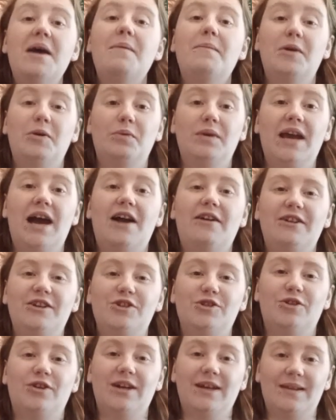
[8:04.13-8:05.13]
but we are
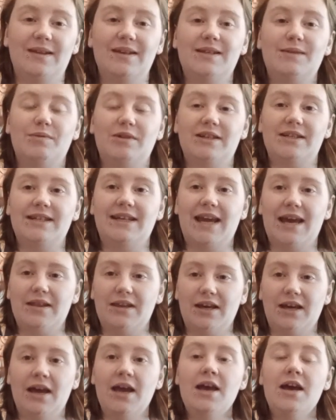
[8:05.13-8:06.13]
enjoying this one
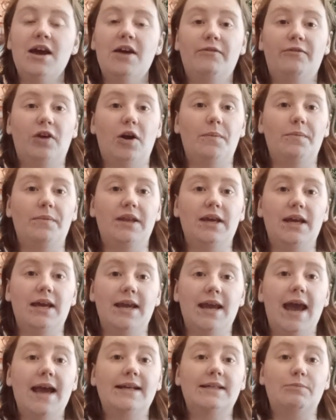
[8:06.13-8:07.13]
together from
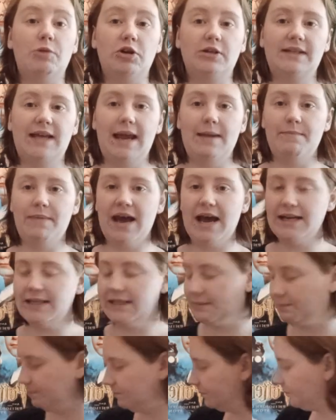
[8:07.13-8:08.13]
the Xbox Game
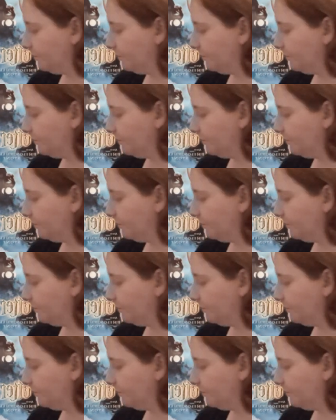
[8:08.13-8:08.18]
Pass.